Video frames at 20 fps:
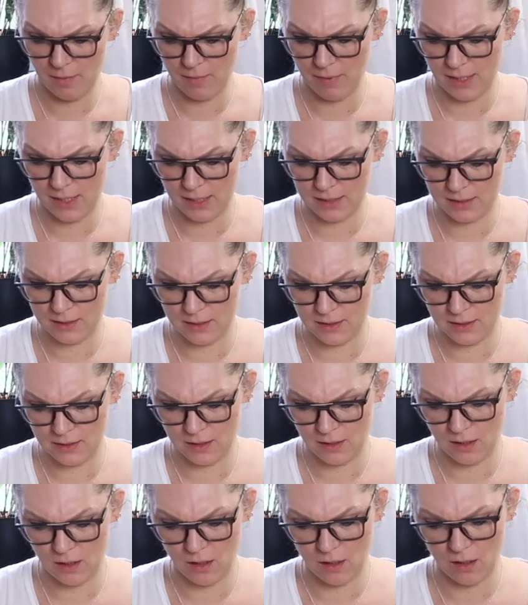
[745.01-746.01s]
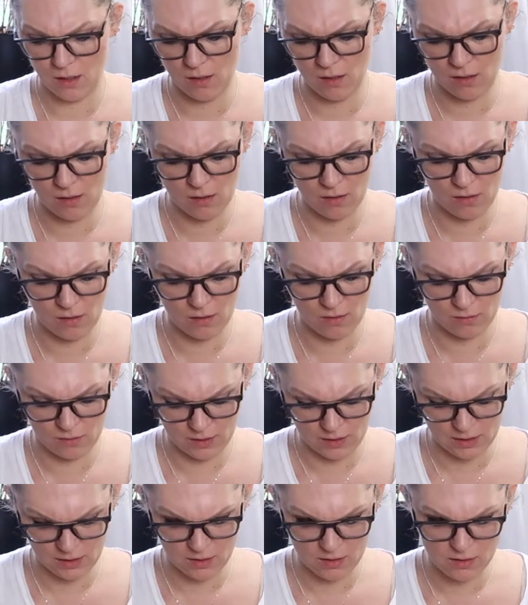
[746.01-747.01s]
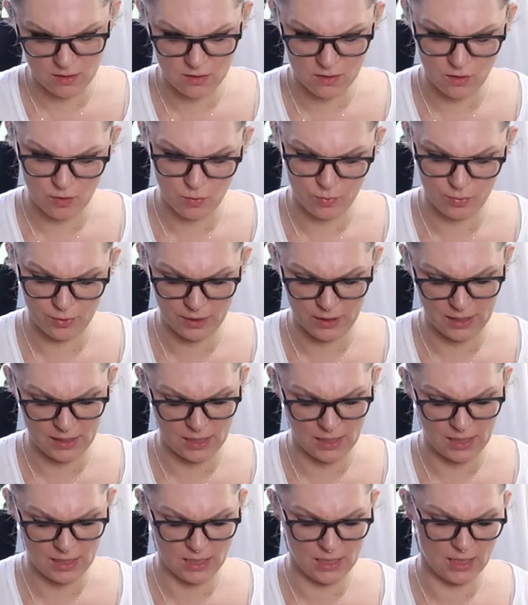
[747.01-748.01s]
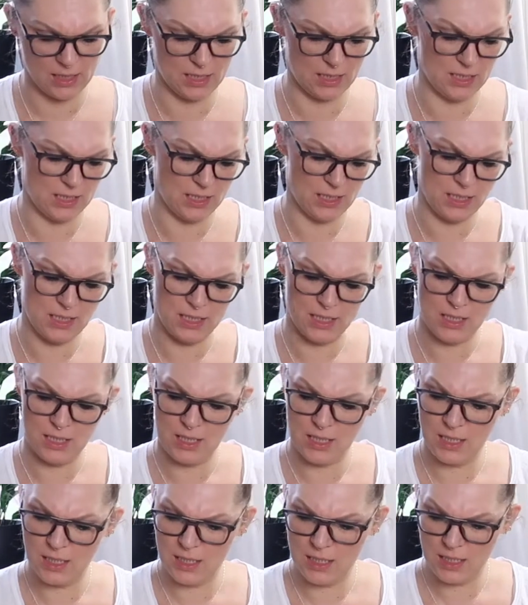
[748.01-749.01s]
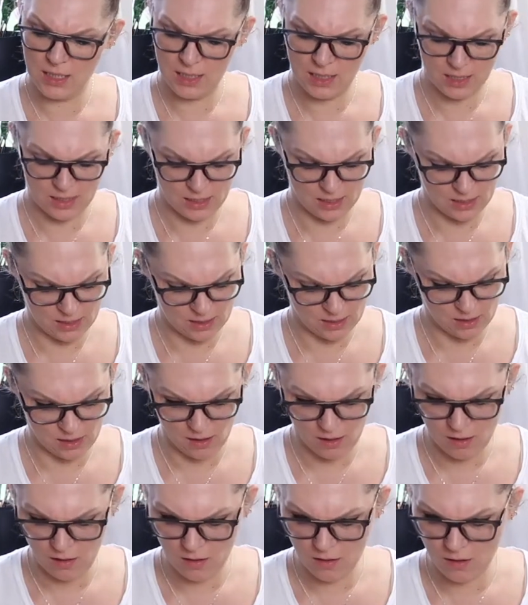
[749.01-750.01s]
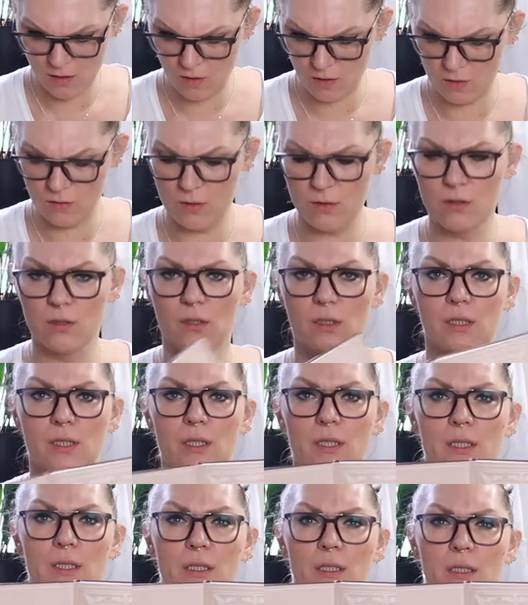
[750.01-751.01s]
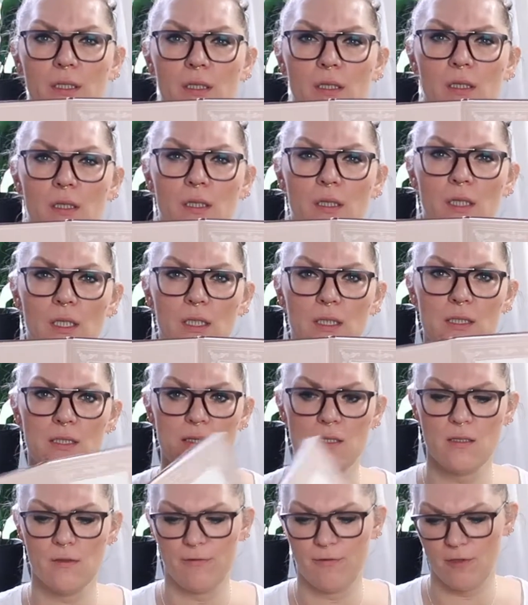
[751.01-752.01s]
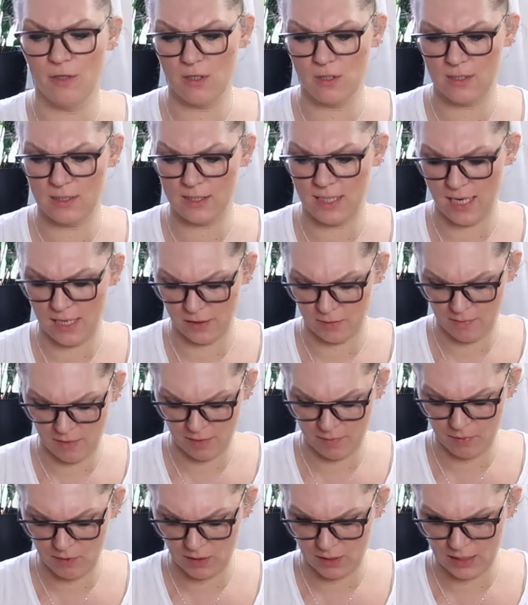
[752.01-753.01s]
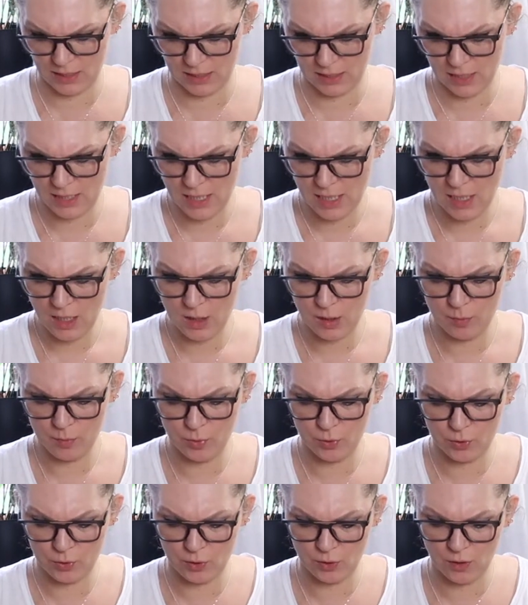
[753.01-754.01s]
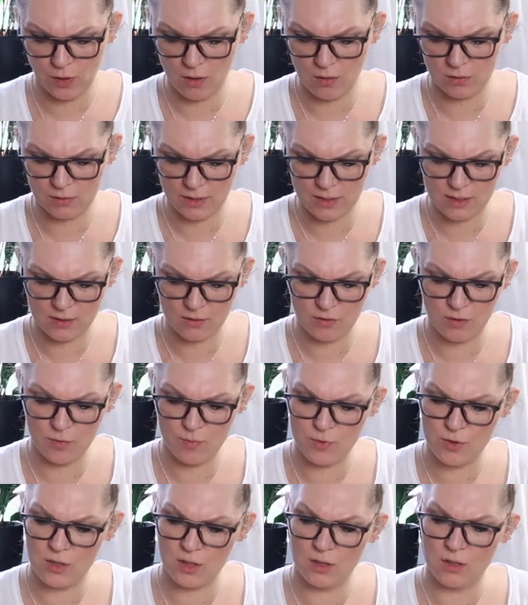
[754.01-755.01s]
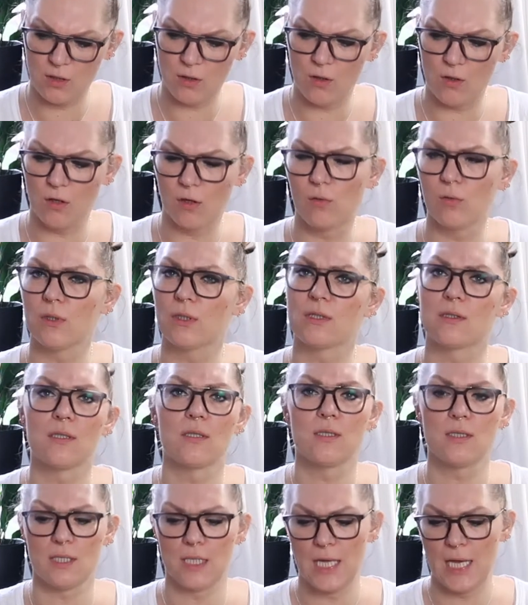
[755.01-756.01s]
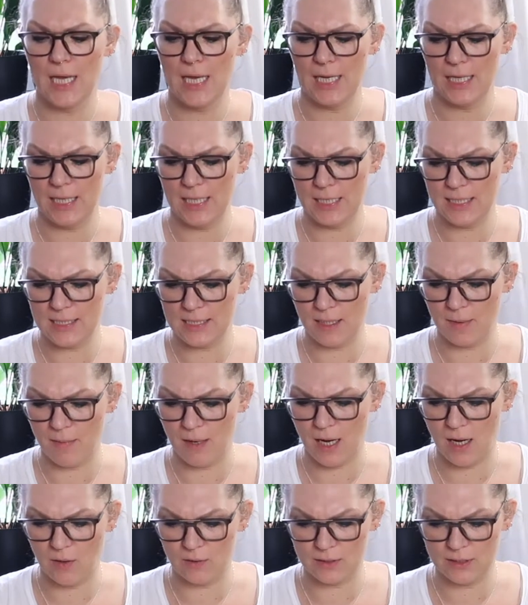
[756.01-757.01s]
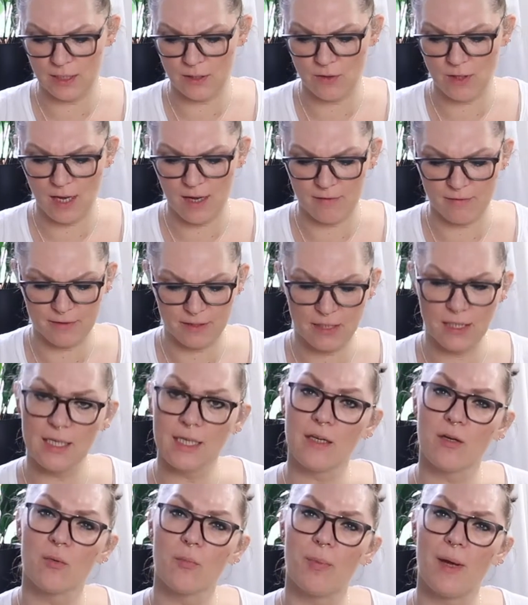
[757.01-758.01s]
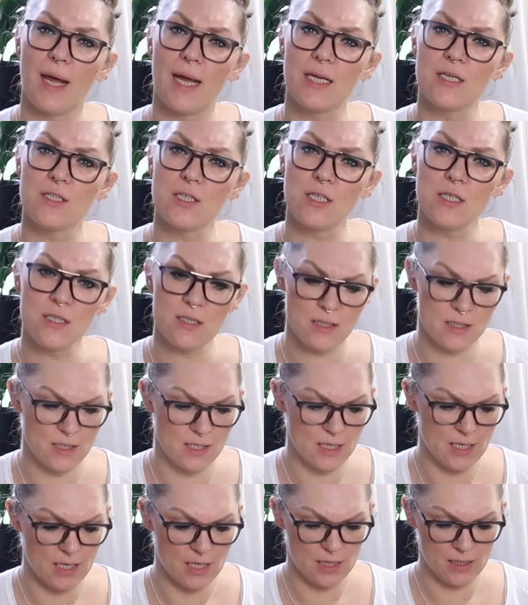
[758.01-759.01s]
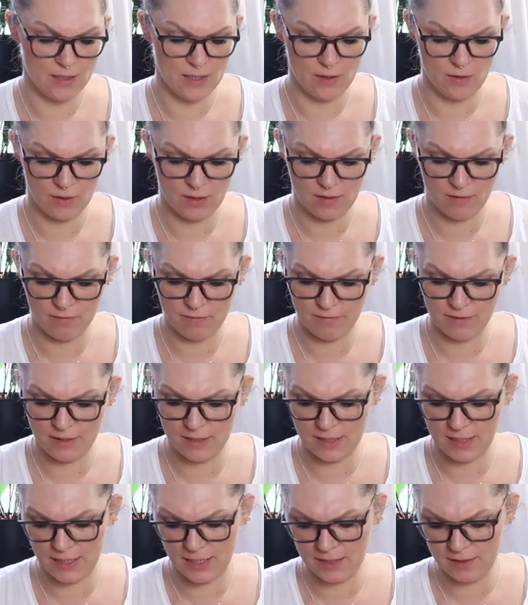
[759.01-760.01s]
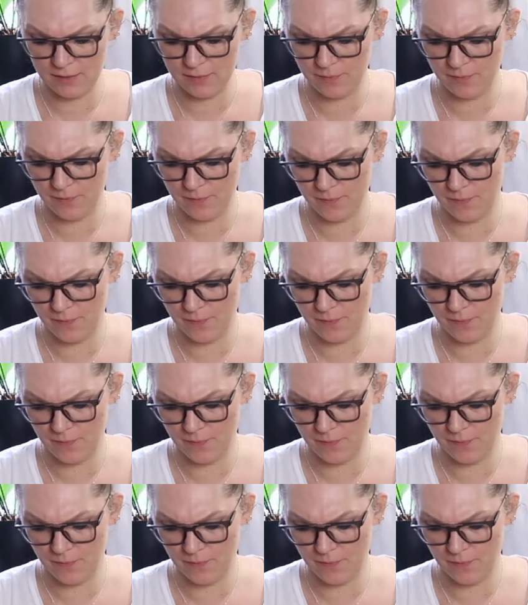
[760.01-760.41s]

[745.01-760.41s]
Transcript: But oh, this is so pretty. Oh, look. This is the first side. Maybe you can put your own description or what this is about, and you have clear pages. Then you can fill it in.